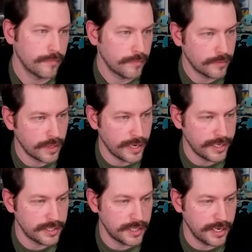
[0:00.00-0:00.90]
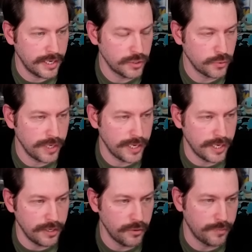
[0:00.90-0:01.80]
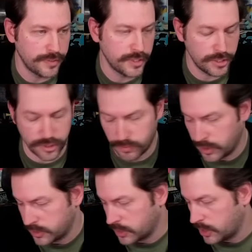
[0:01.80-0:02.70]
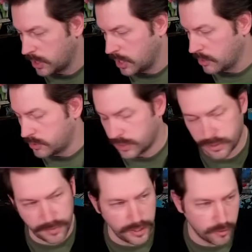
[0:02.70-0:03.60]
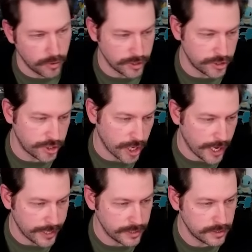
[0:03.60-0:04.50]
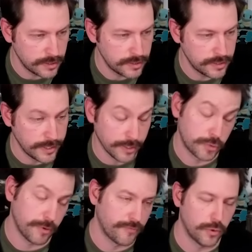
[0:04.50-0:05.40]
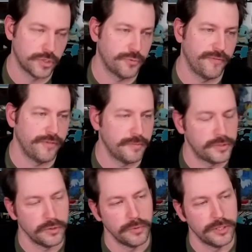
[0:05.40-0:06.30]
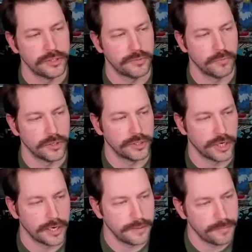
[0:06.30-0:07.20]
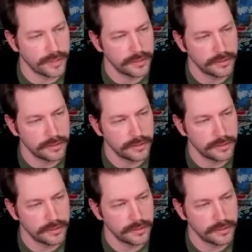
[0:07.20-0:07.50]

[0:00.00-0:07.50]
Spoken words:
The nice thing is we get into a position where it's close to being one-shot. As of course, we flip 2, we just one-shot it, but